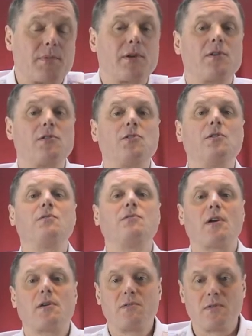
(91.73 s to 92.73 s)
because you
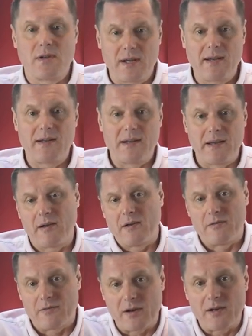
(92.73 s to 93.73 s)
don't need
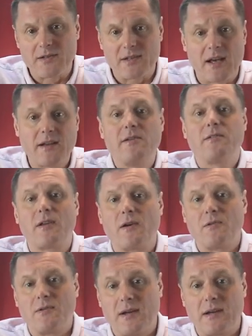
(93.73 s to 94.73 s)
legal advice and you
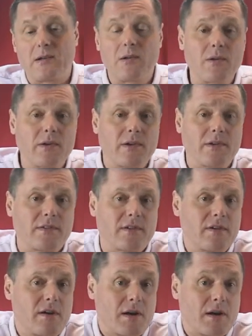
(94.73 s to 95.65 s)
don't need lawyers.